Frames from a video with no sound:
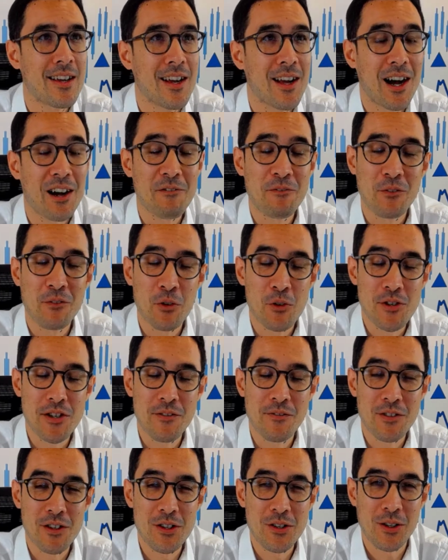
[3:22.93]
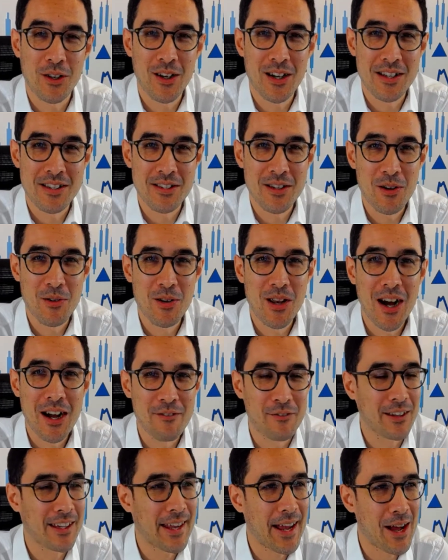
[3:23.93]
unfortunately for you guys, no
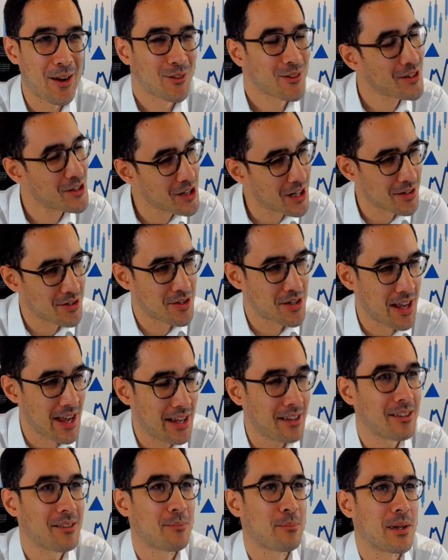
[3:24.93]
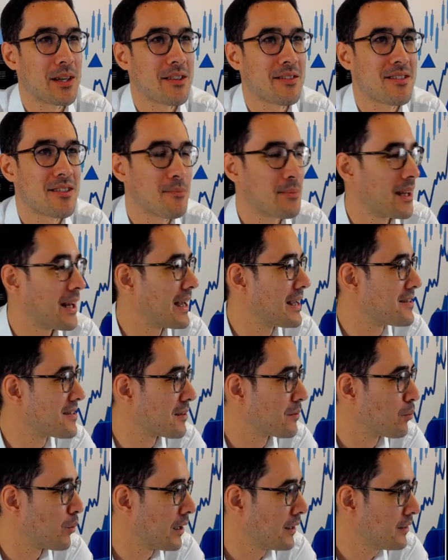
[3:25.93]
live account just yet, but a
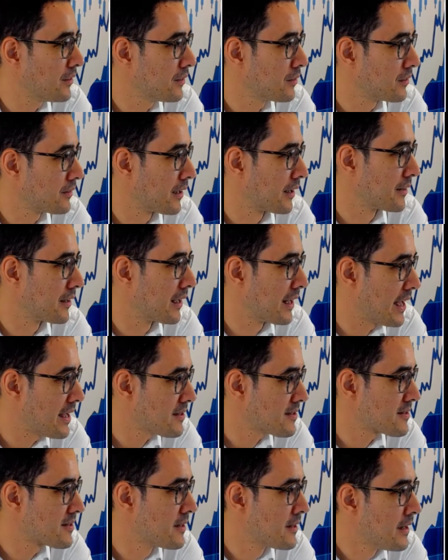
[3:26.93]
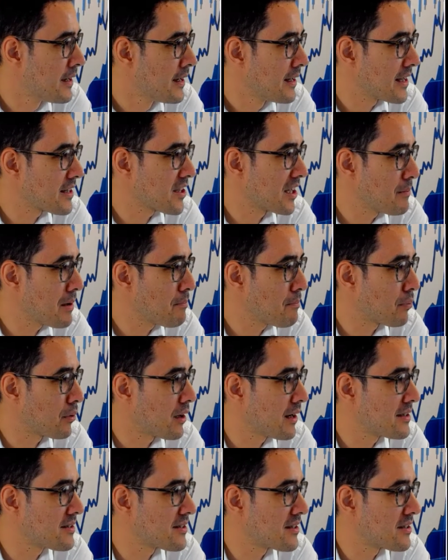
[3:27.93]
simulated one nonetheless. There's going to be
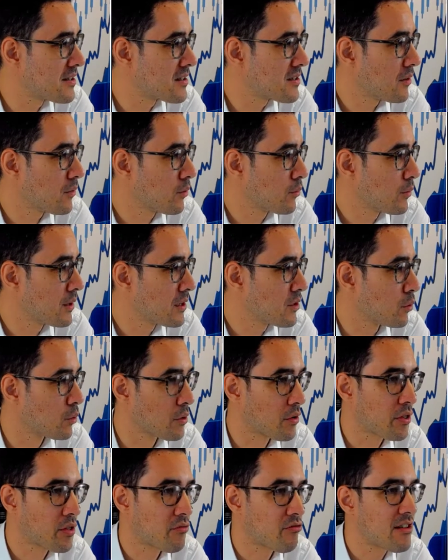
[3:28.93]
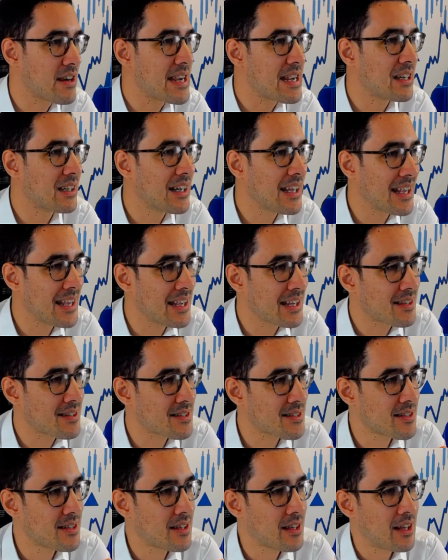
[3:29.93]
prizes with all 3
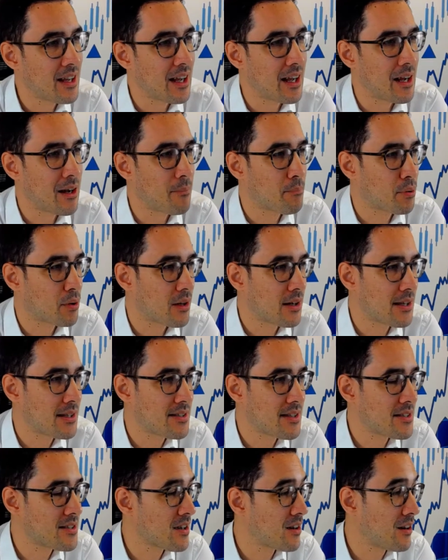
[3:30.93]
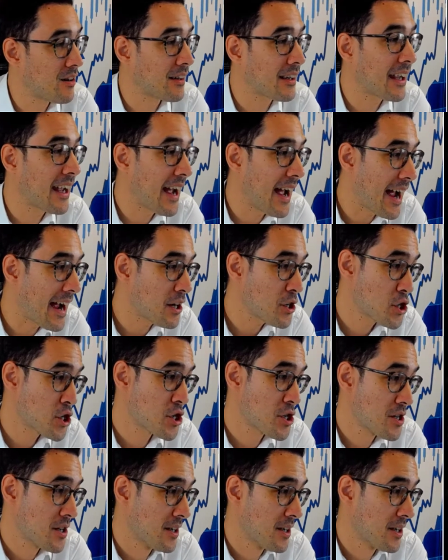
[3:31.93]
leagues. Prizes are cash